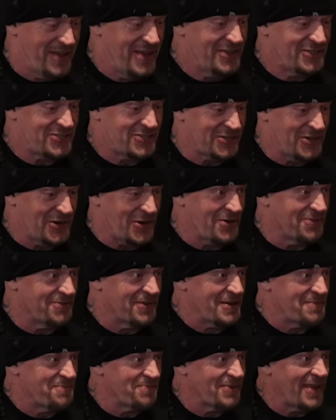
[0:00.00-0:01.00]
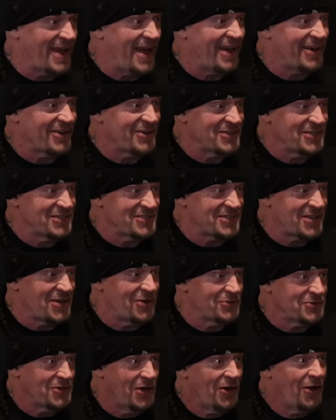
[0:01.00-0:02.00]
serving platter just
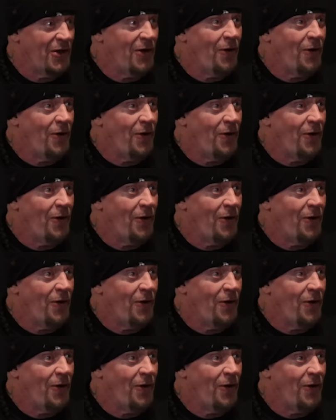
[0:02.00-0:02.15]
goes,